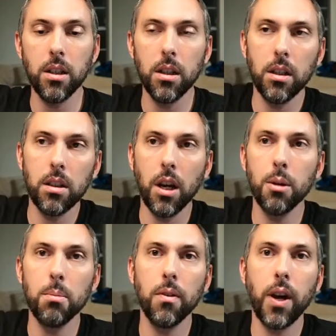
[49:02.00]
to
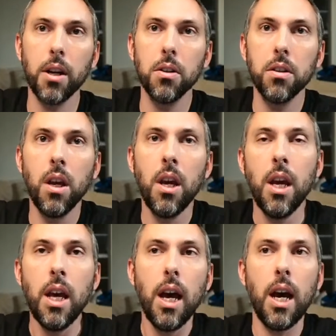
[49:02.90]
other providers.
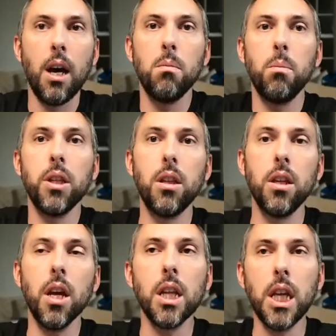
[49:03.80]
But
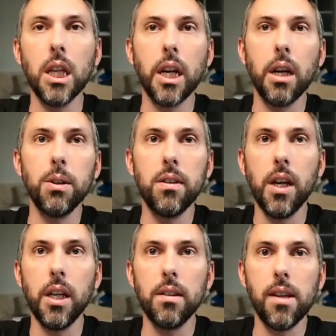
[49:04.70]
the other thing that I would
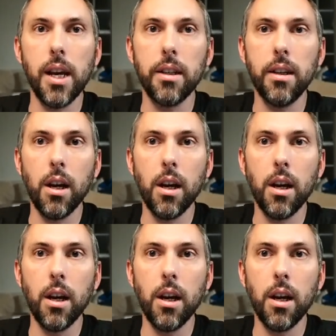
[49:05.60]
say is that